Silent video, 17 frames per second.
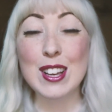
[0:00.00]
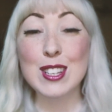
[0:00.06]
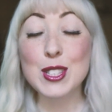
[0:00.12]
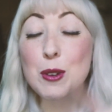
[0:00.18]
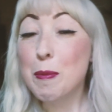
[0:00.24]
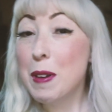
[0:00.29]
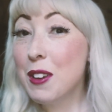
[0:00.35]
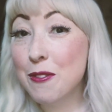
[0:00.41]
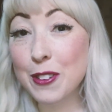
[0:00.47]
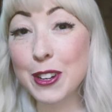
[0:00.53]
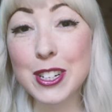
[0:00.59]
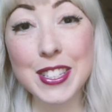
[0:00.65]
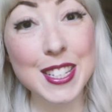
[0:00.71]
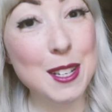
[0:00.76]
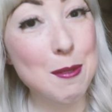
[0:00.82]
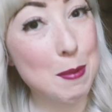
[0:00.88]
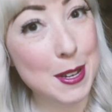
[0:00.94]
So my
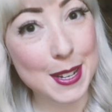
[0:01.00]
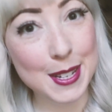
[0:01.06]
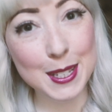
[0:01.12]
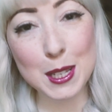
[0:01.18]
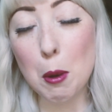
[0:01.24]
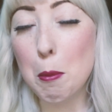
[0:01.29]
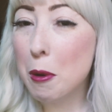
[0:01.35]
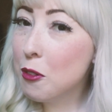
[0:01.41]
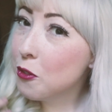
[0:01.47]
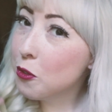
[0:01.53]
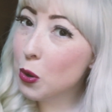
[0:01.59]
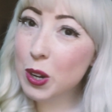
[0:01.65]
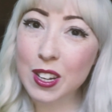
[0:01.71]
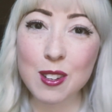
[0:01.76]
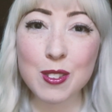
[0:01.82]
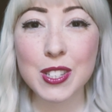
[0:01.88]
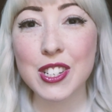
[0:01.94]
first tip is,
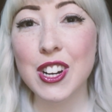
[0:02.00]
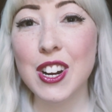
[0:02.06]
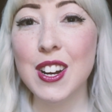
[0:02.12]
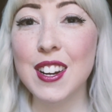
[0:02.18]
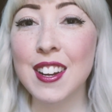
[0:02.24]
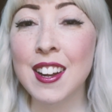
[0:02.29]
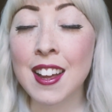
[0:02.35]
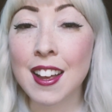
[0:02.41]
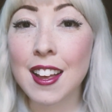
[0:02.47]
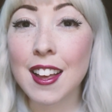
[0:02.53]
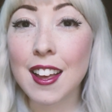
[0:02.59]
before you start